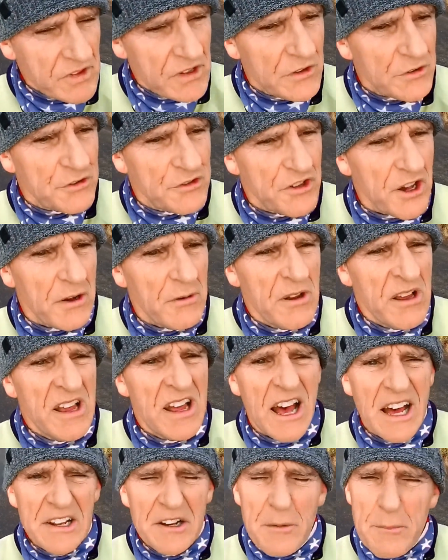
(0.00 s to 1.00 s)
So,
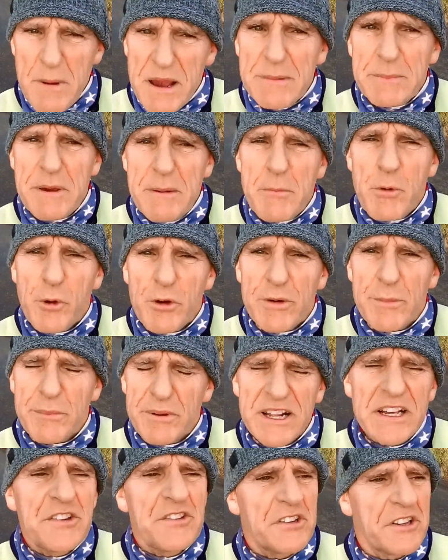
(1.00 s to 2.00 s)
and I may be more
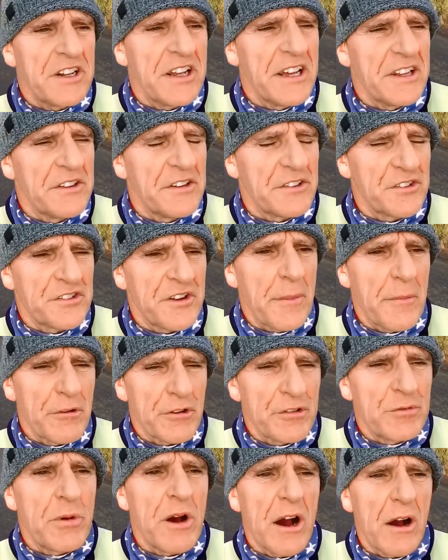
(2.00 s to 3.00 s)
complacent in the summer
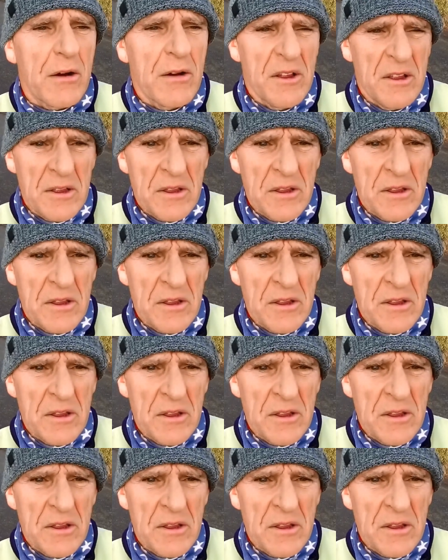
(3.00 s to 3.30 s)
as well.